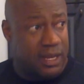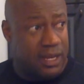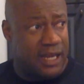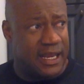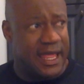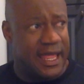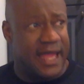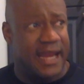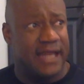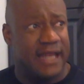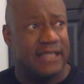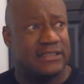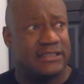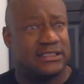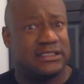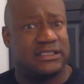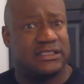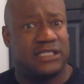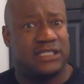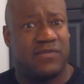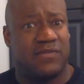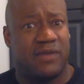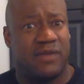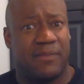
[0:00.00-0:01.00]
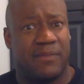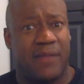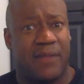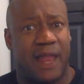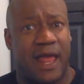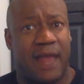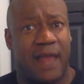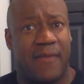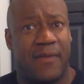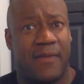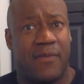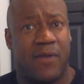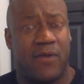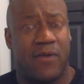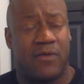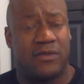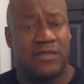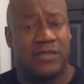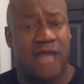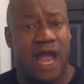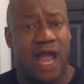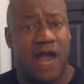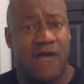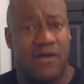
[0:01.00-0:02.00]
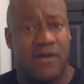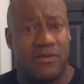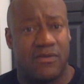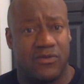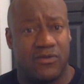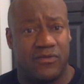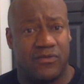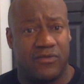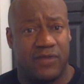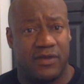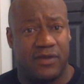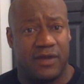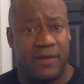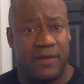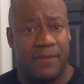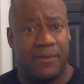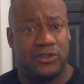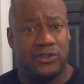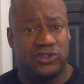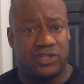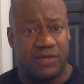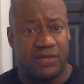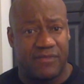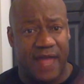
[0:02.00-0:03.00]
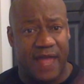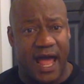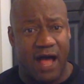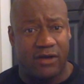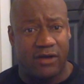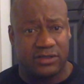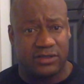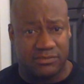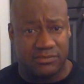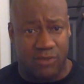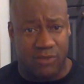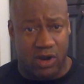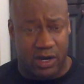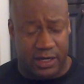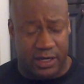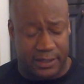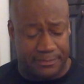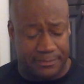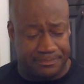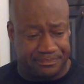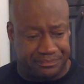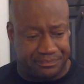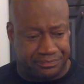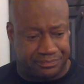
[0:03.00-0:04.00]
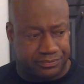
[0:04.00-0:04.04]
Atlanta's a city where a lot of people are retiring and move here and they're pushing up the housing market.